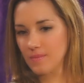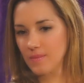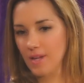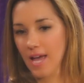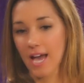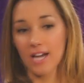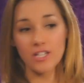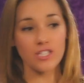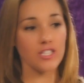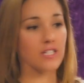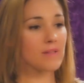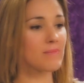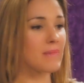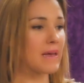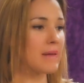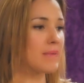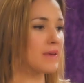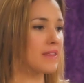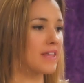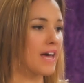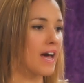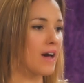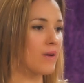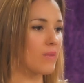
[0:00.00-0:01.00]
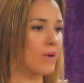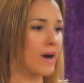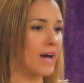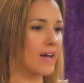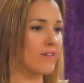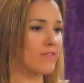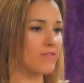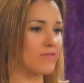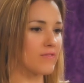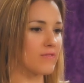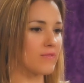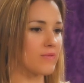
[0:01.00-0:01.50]
Actually, maybe that
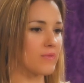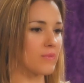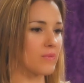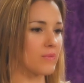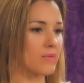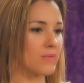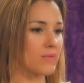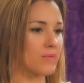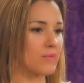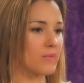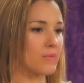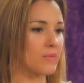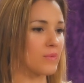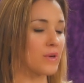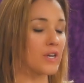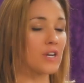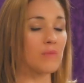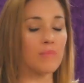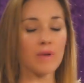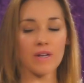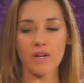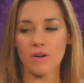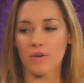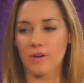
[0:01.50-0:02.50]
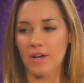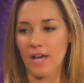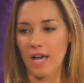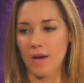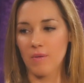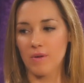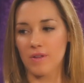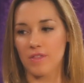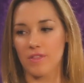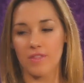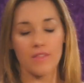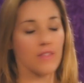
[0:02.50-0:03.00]
wife would have been okay
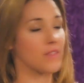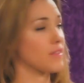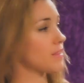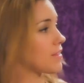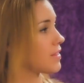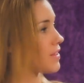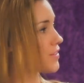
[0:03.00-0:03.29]
with maybe.